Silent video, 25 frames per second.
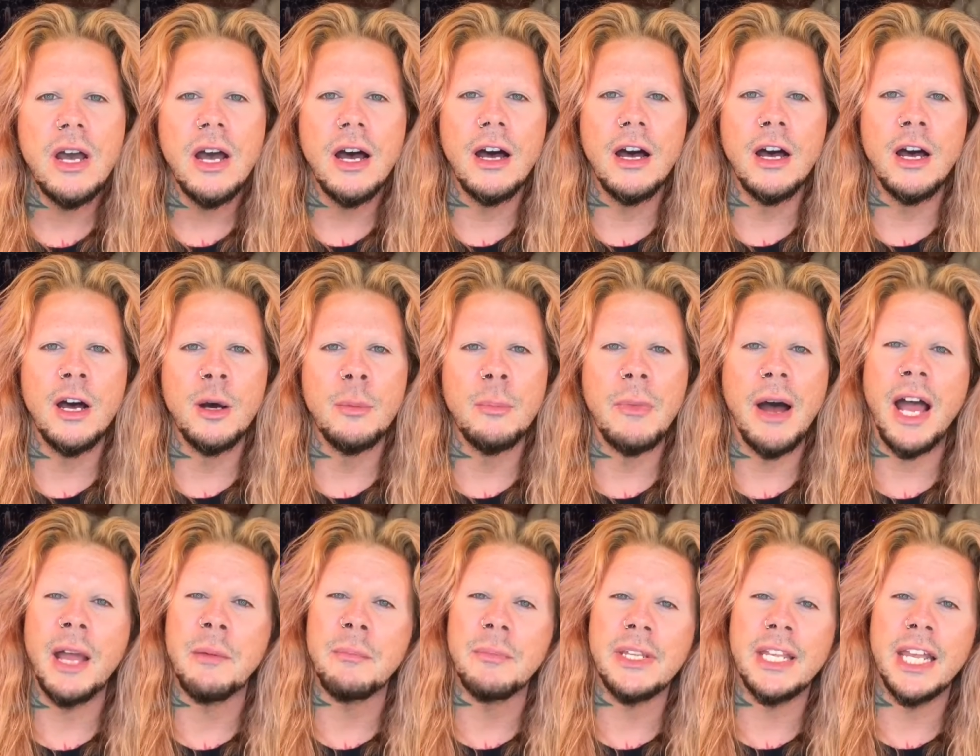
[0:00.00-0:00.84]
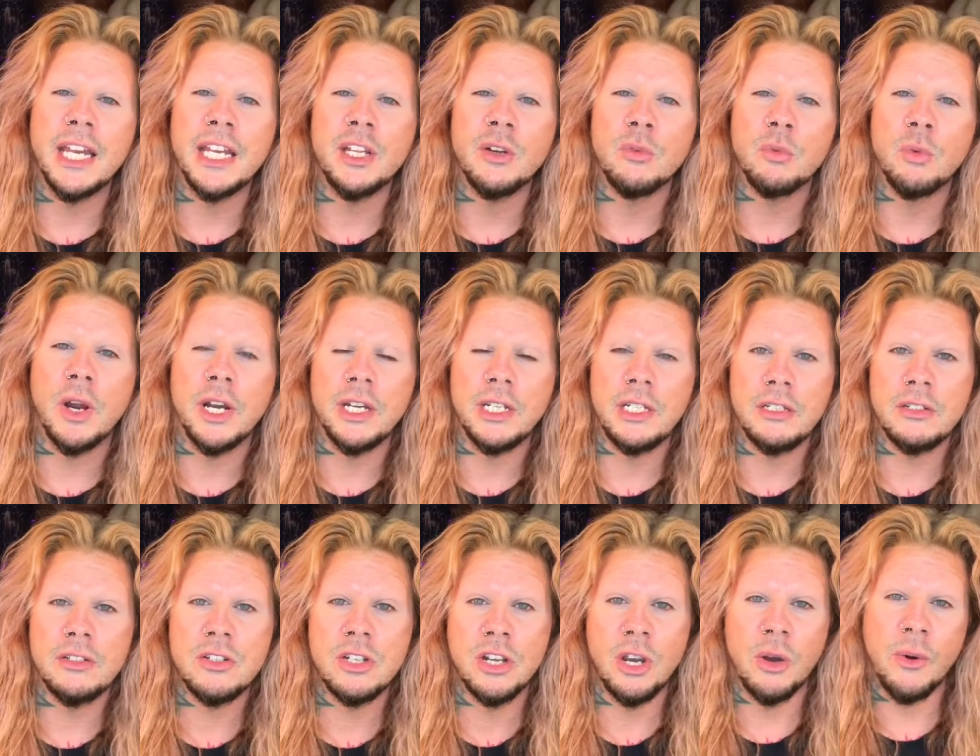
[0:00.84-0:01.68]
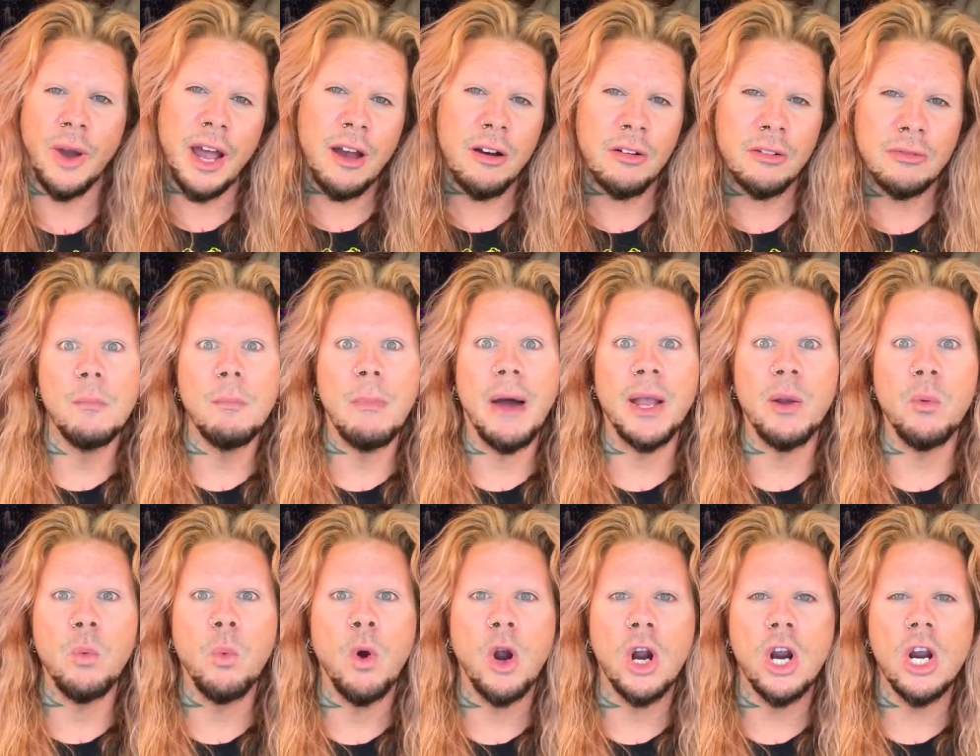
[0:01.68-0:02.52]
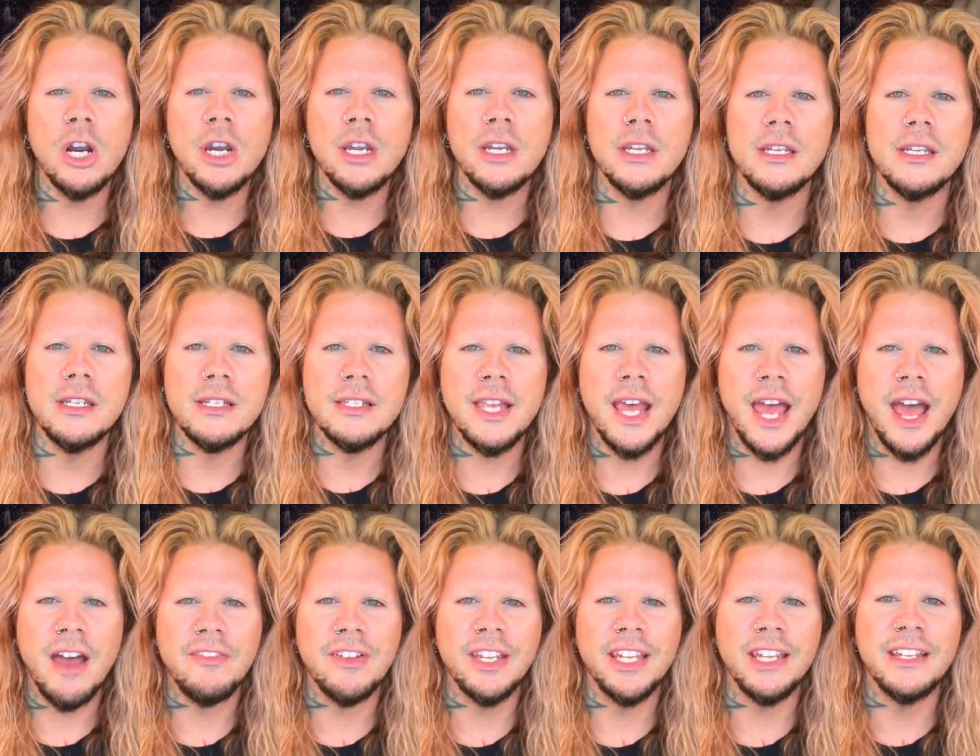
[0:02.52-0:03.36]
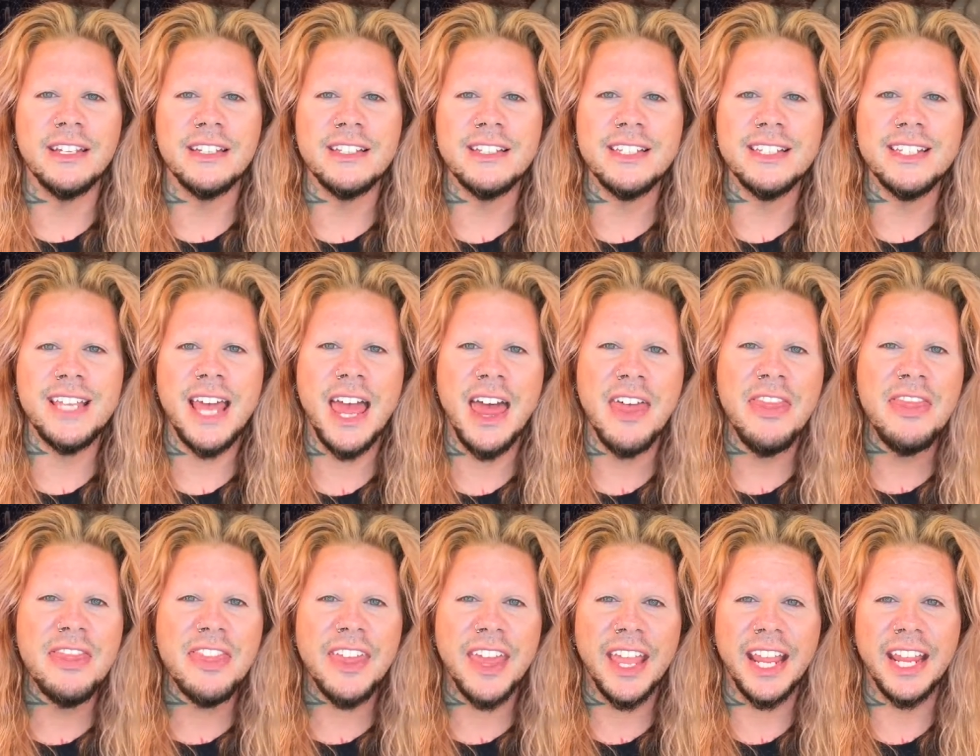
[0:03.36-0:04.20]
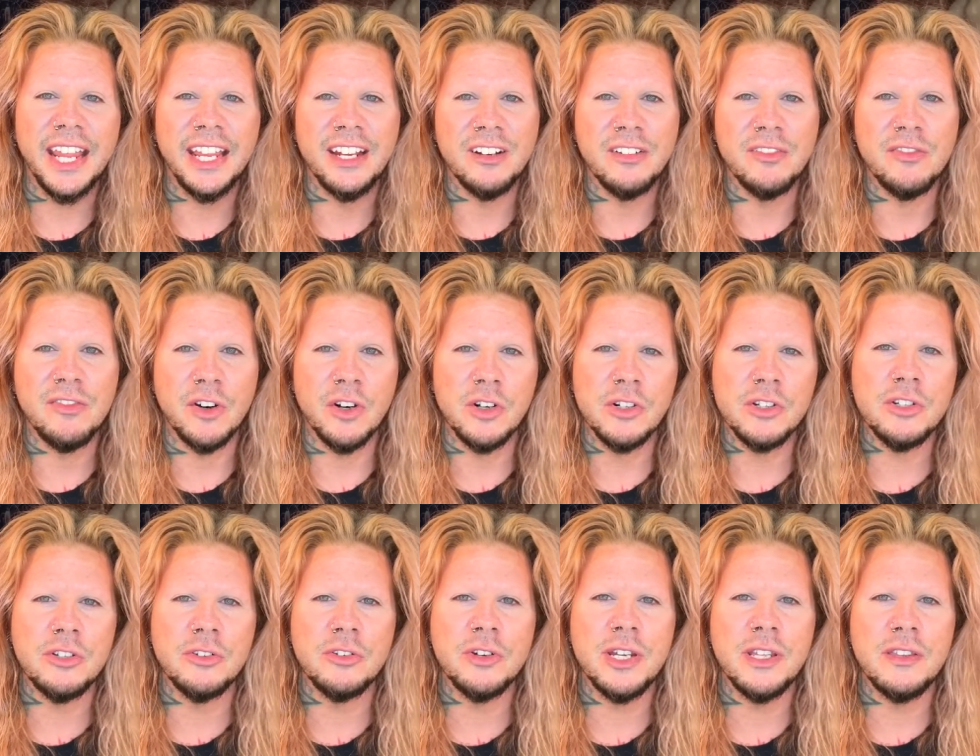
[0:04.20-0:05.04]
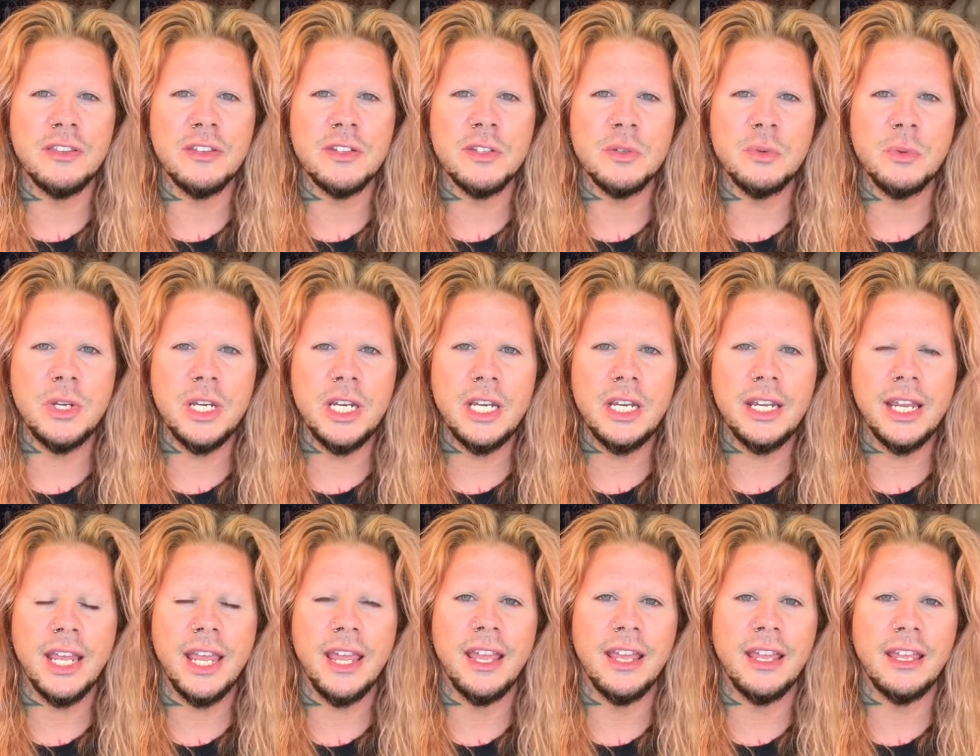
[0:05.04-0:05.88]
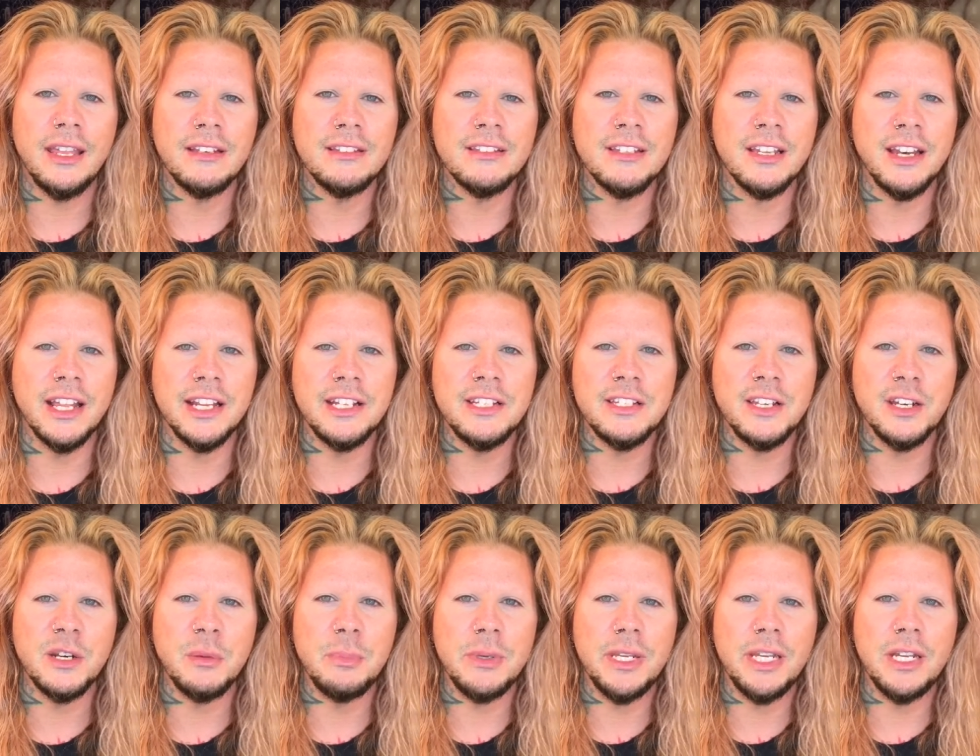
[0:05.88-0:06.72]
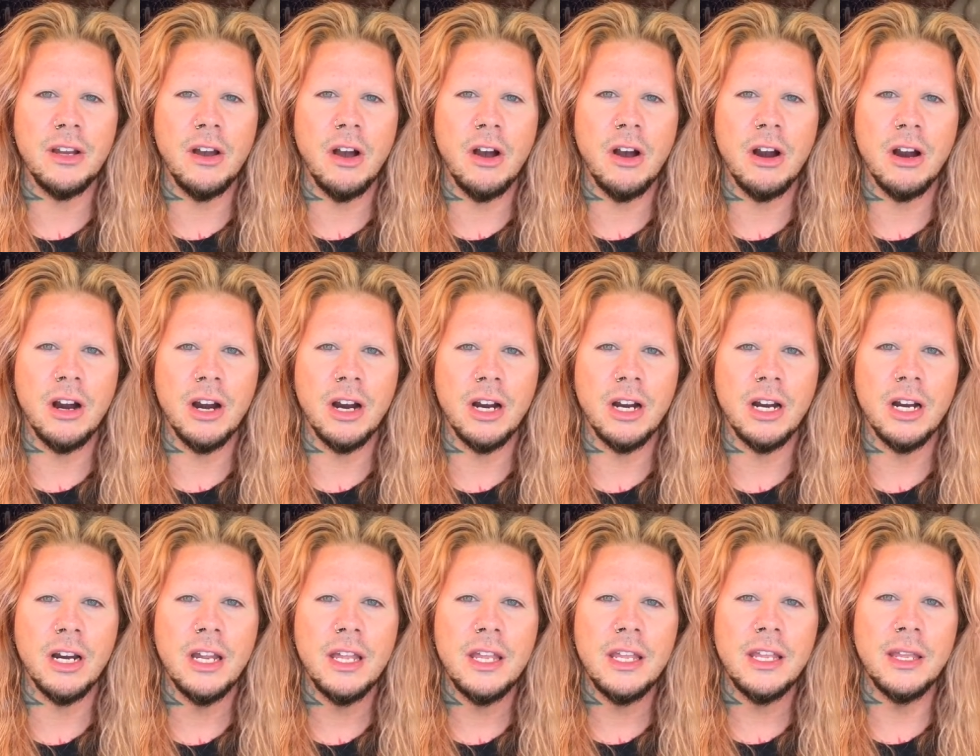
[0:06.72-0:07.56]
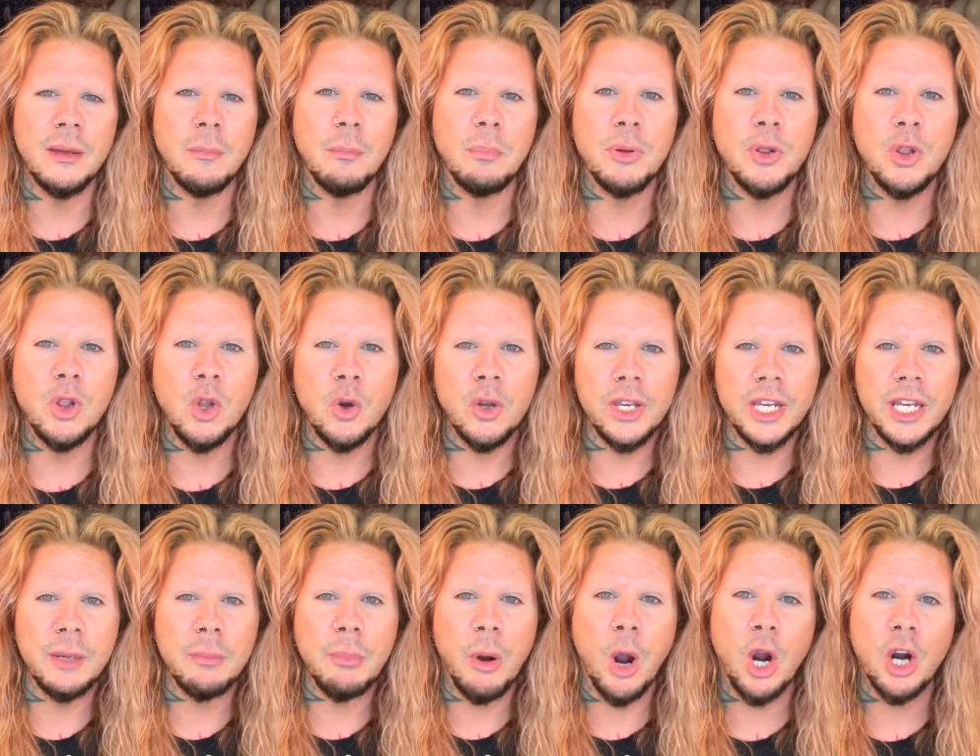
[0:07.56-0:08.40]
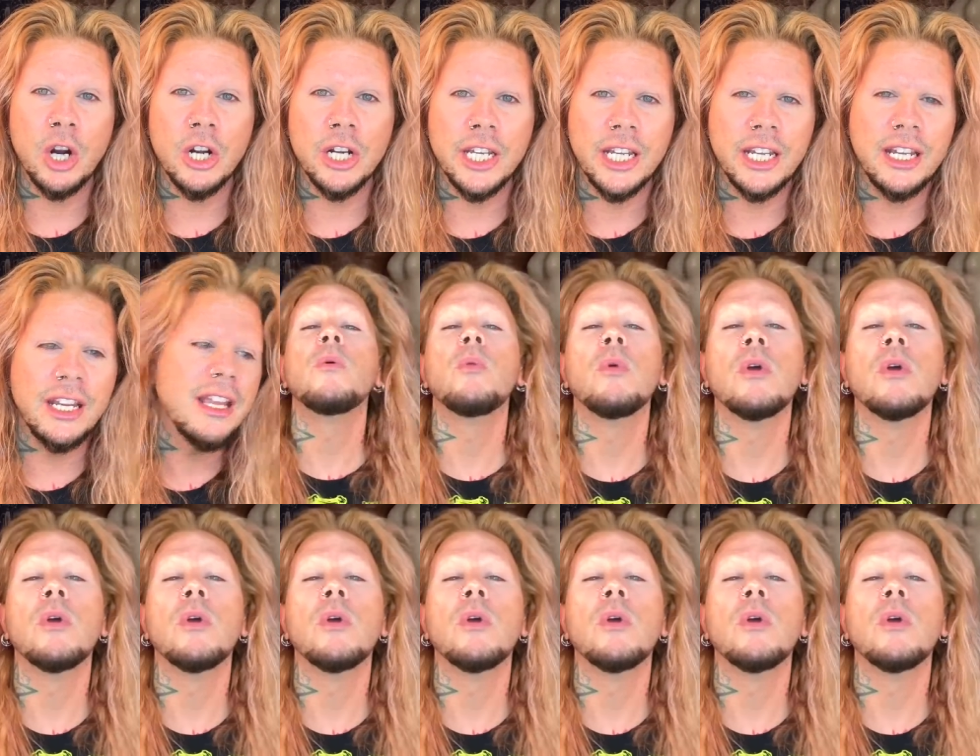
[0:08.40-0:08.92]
Um, I'm getting ready to go out. My work is having its 10th anniversary this week and tonight's gonna be our employee party.